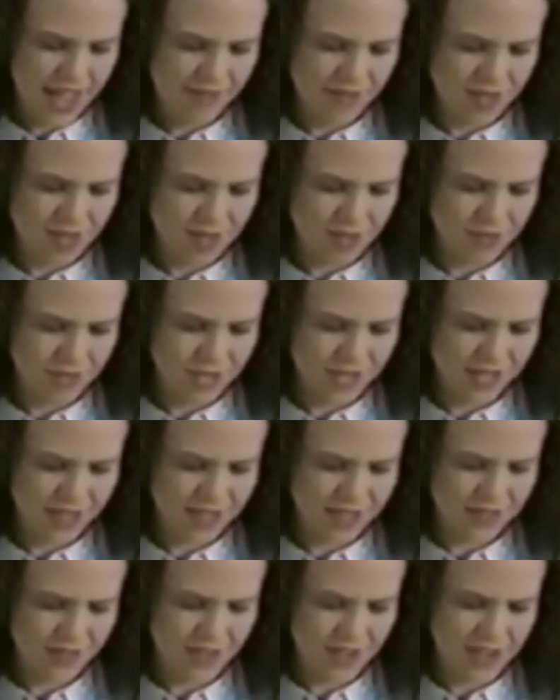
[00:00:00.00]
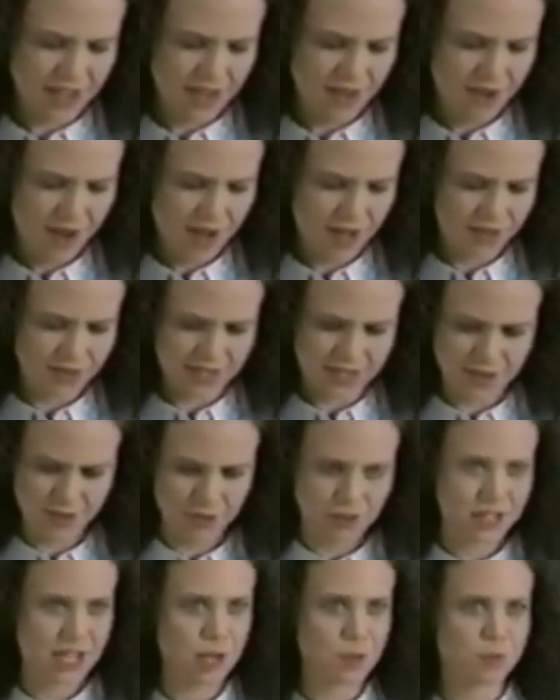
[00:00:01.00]
Did you know you could buy these
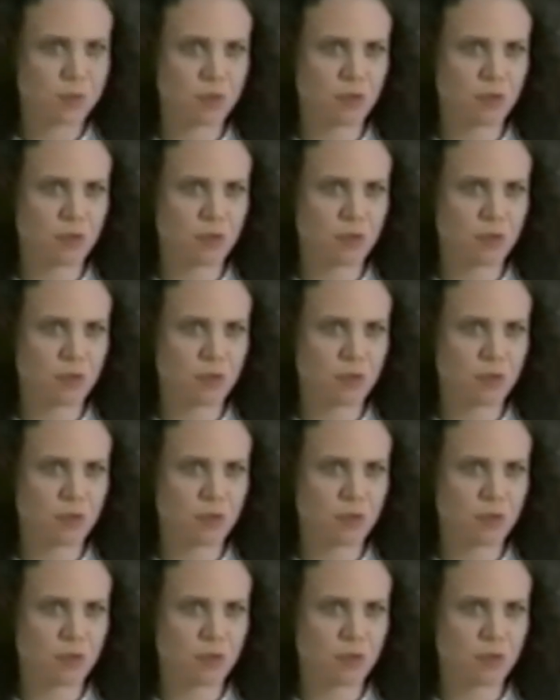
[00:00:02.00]
VHS